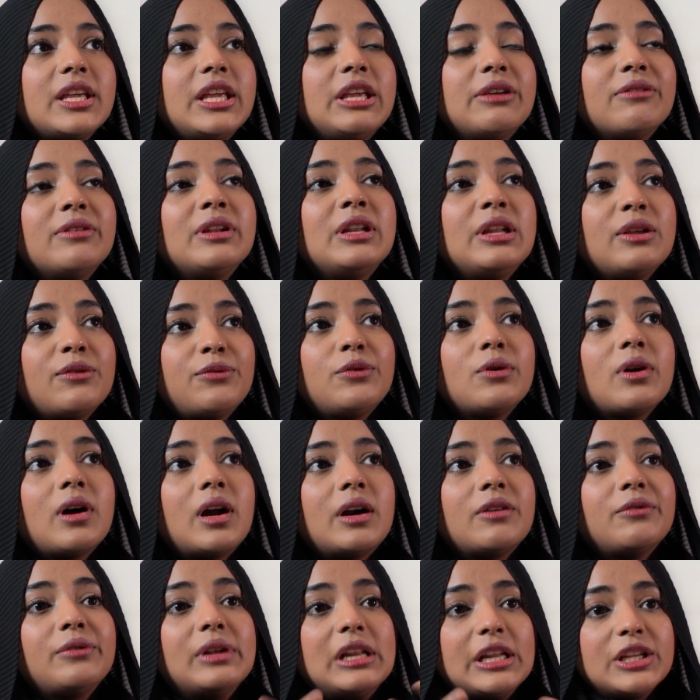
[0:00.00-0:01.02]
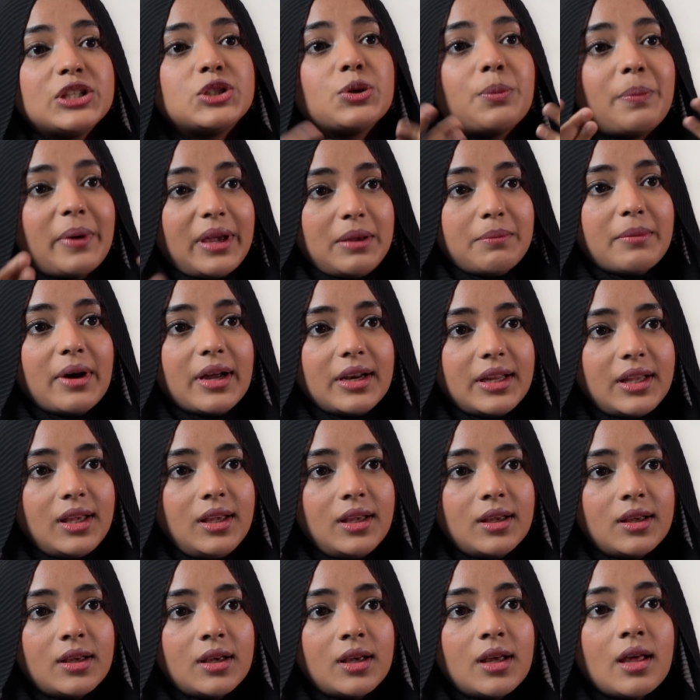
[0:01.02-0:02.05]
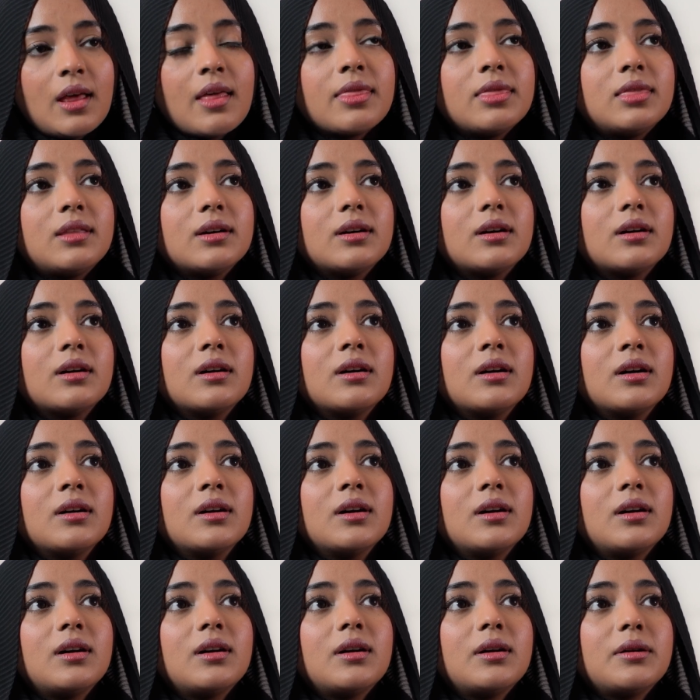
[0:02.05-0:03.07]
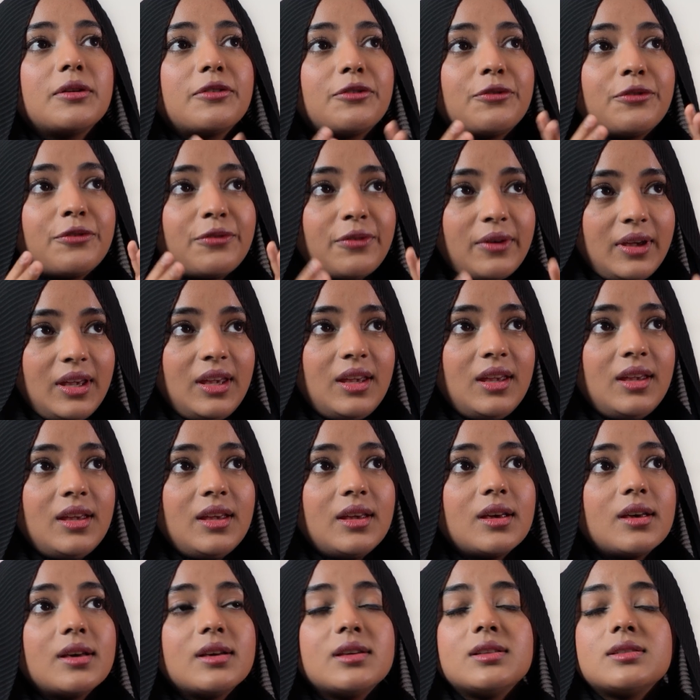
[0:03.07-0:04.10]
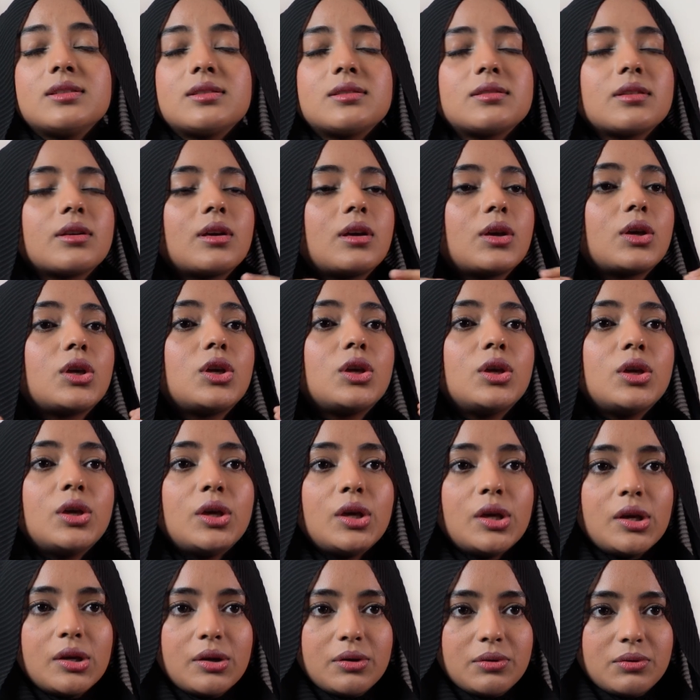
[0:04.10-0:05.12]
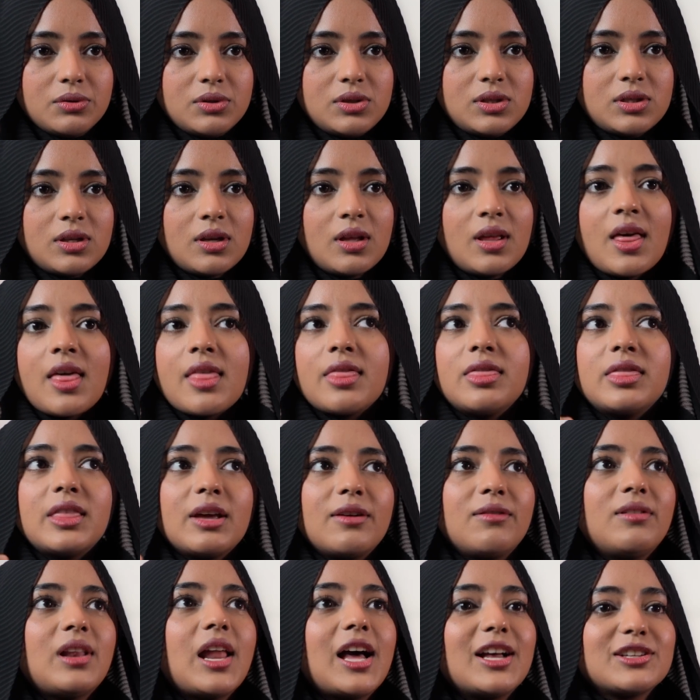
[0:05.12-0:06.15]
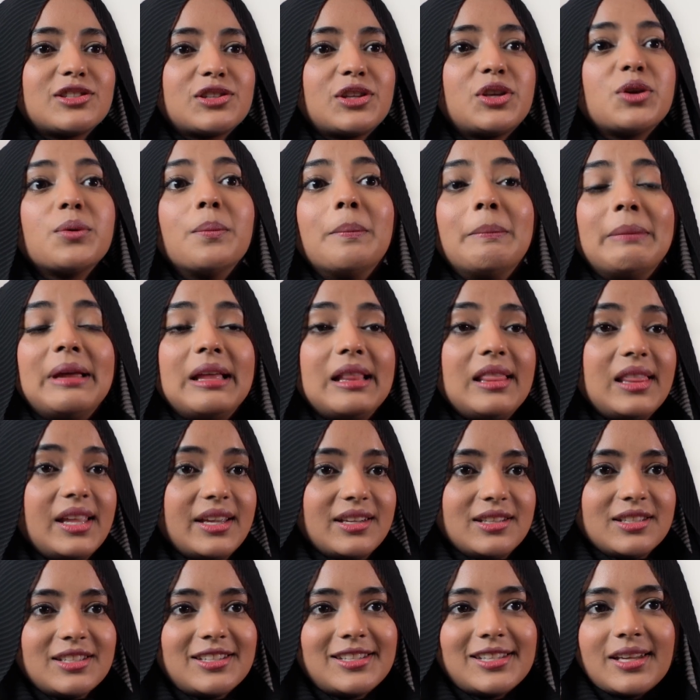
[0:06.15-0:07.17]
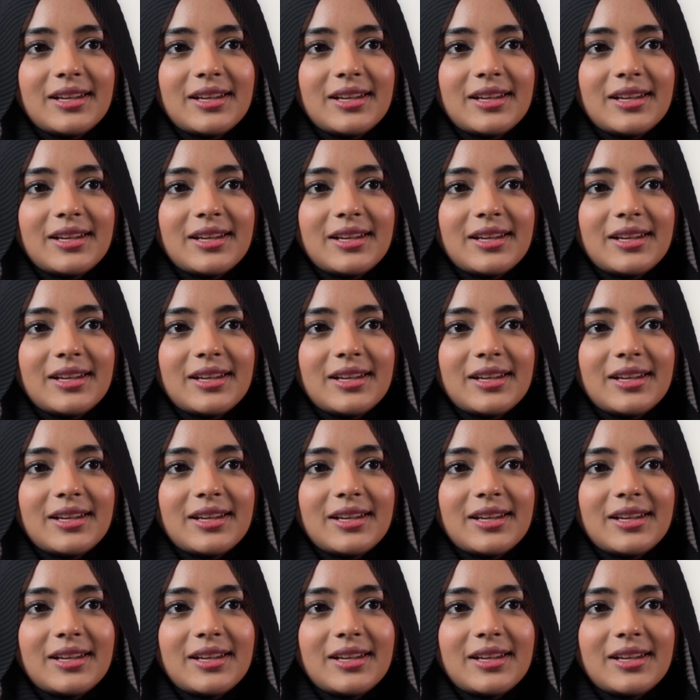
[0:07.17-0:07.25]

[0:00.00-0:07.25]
Even if you are willing to pay money, the fee is huge. They will ask you millions.